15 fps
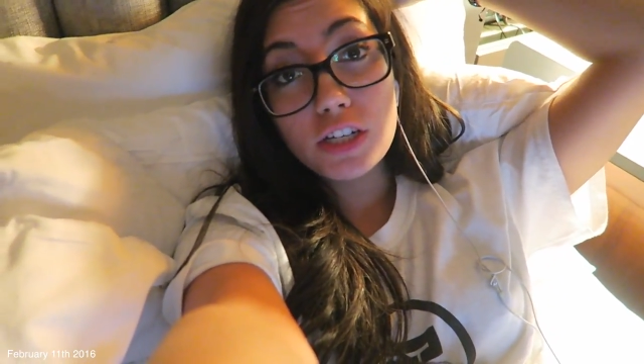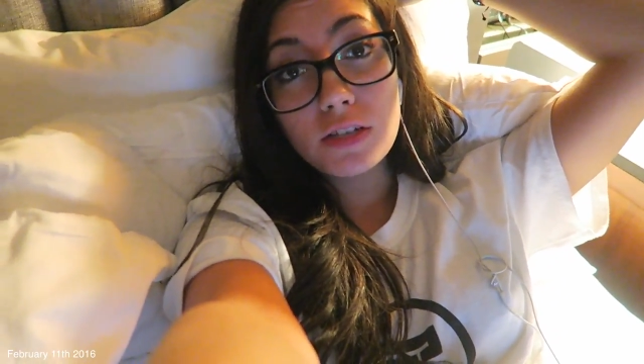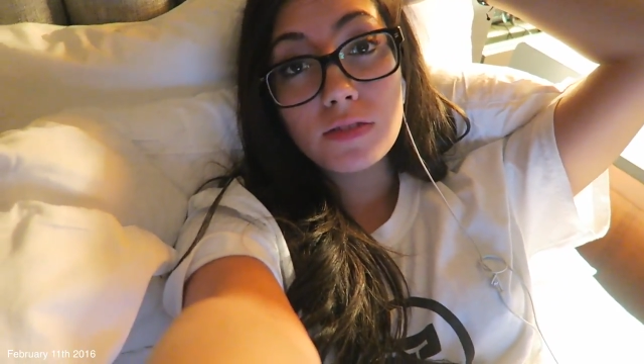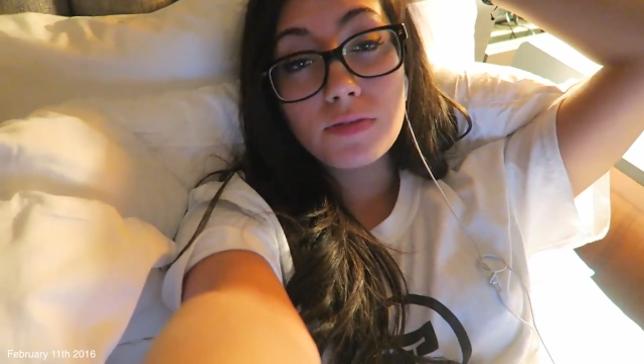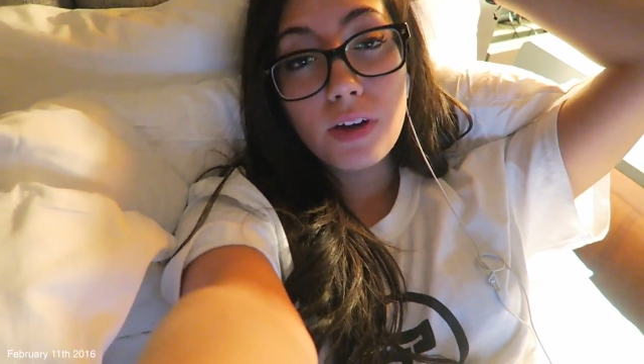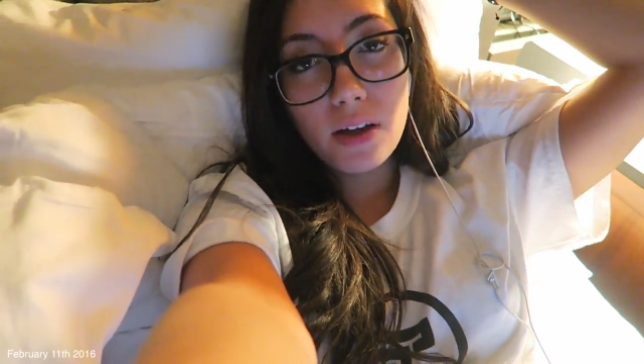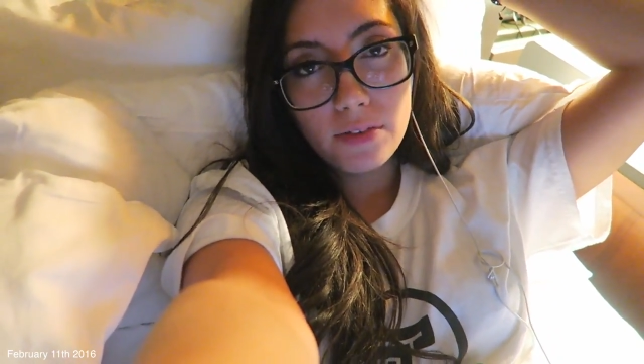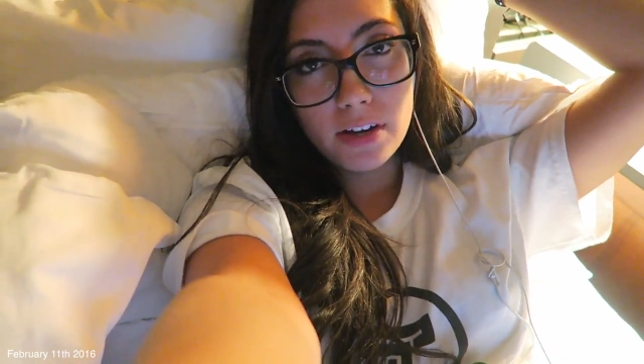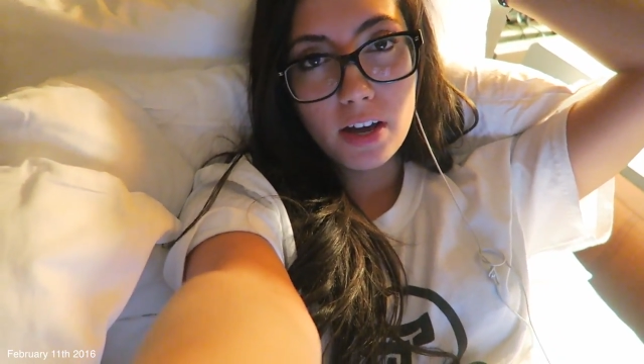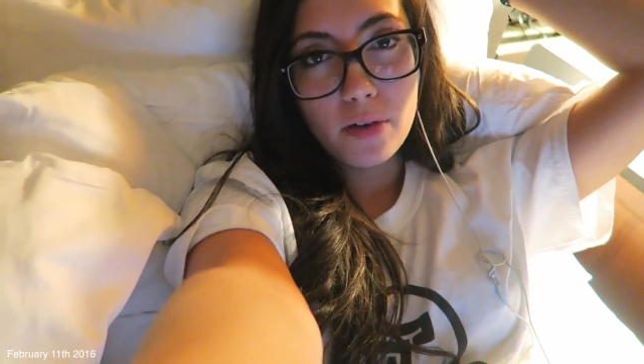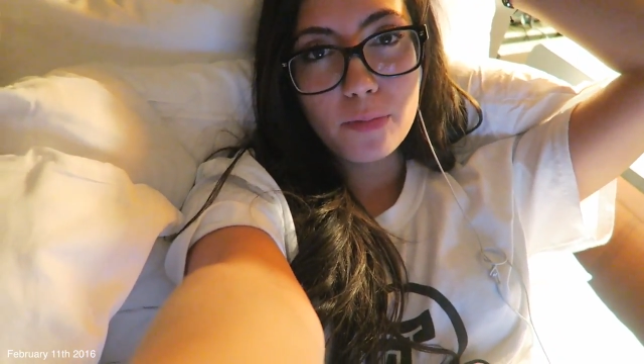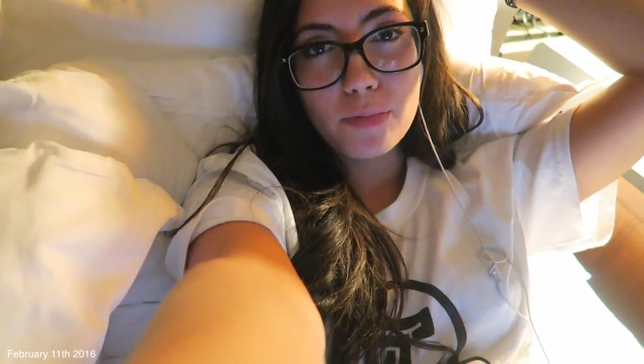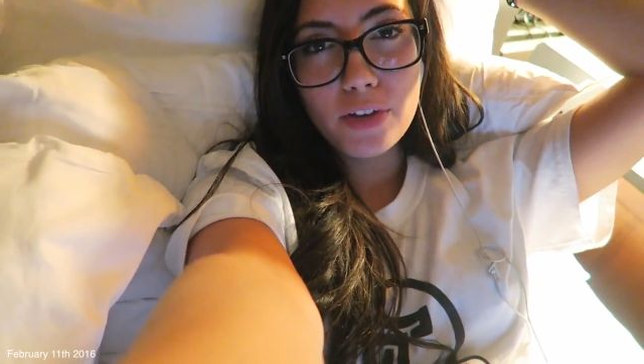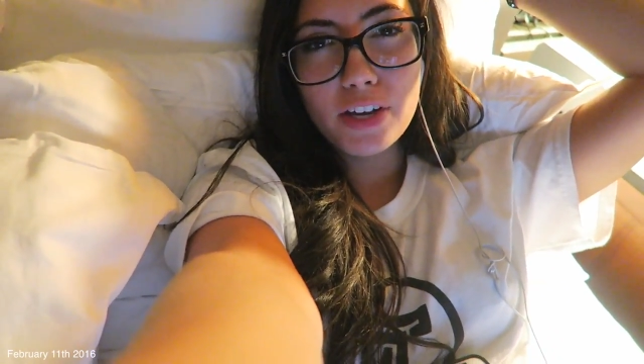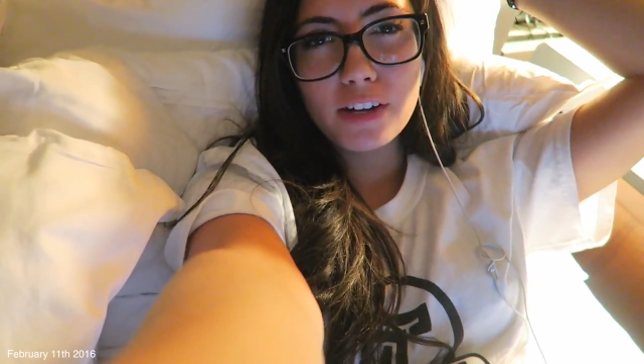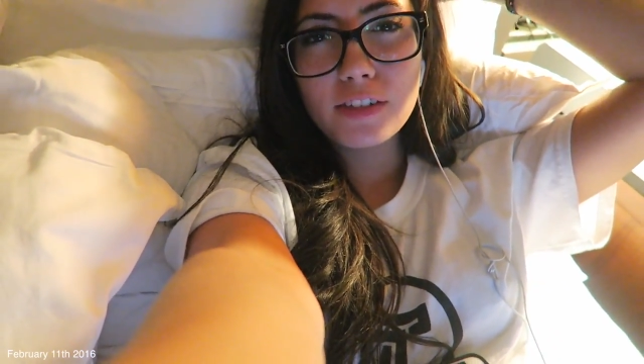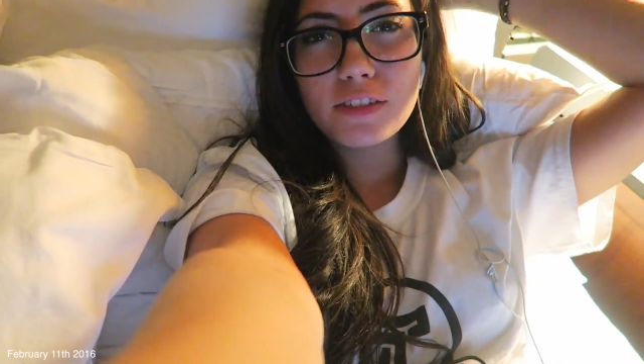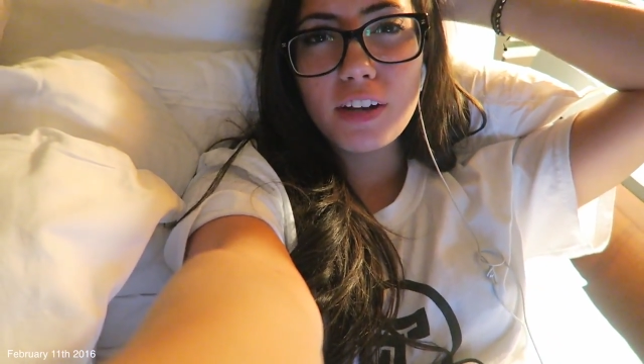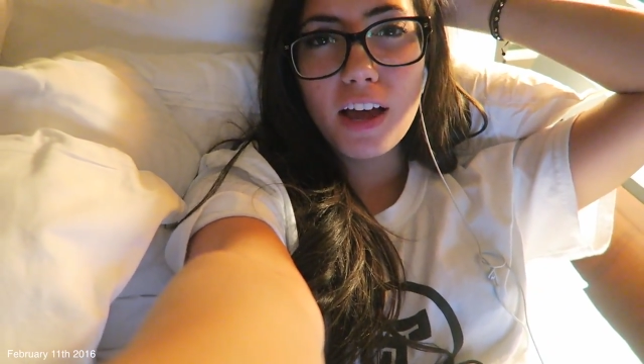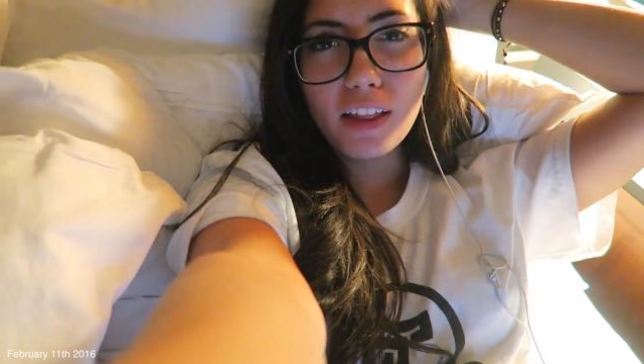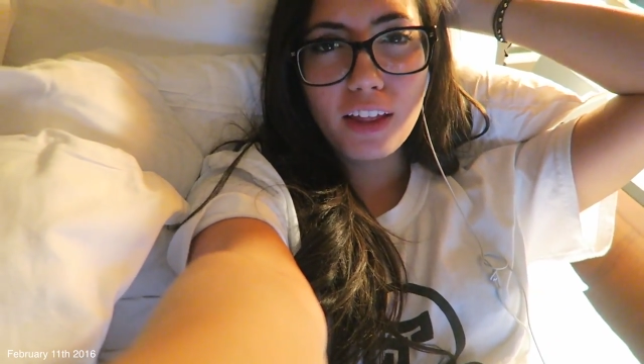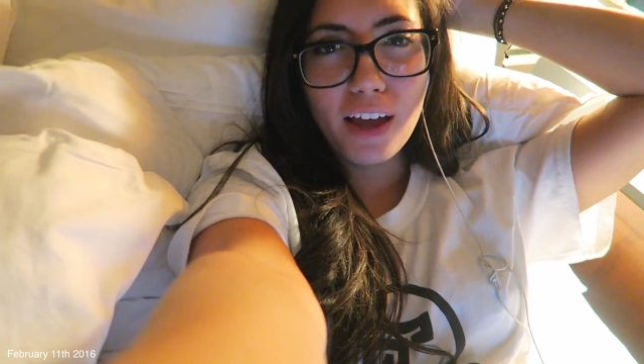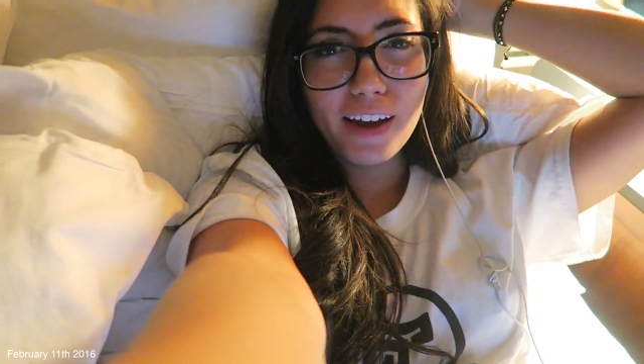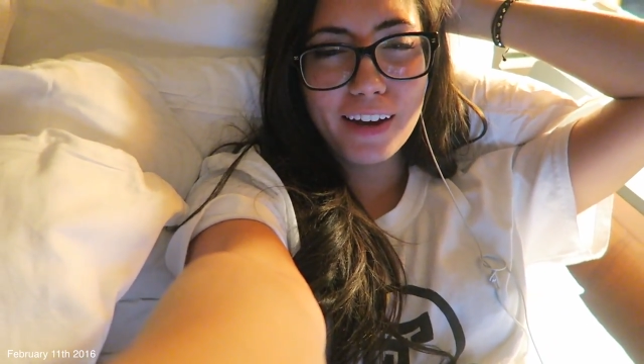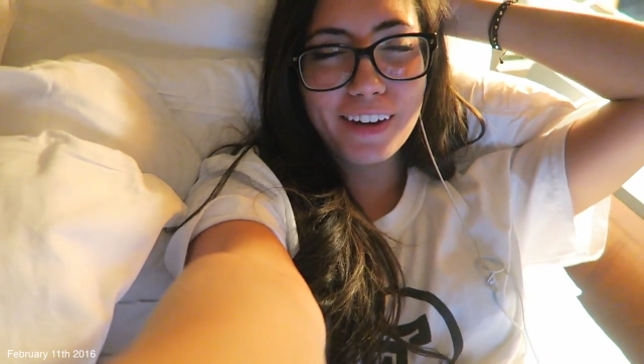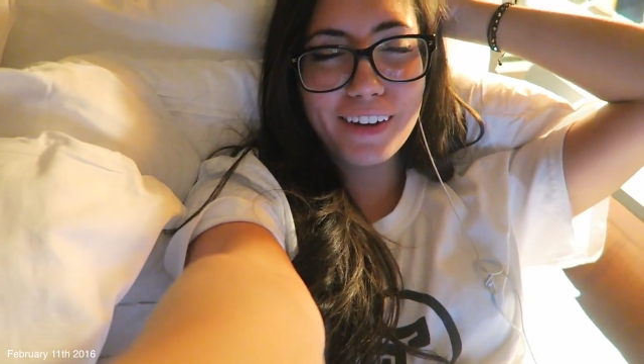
is 5 a.m. in LA.